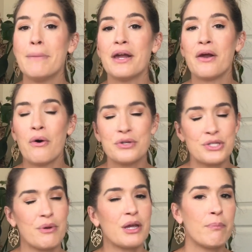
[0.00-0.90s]
but
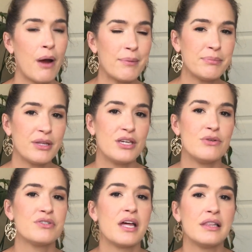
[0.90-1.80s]
also it could probably
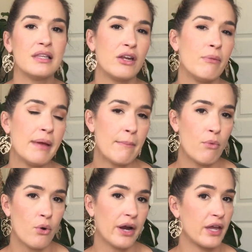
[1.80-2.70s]
use a little bit
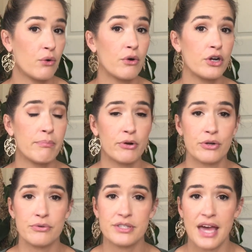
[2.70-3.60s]
more in order to
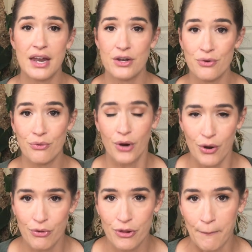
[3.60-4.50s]
produce that new
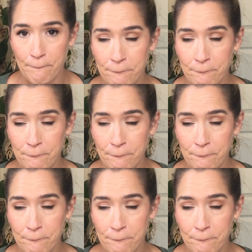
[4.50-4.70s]
growth.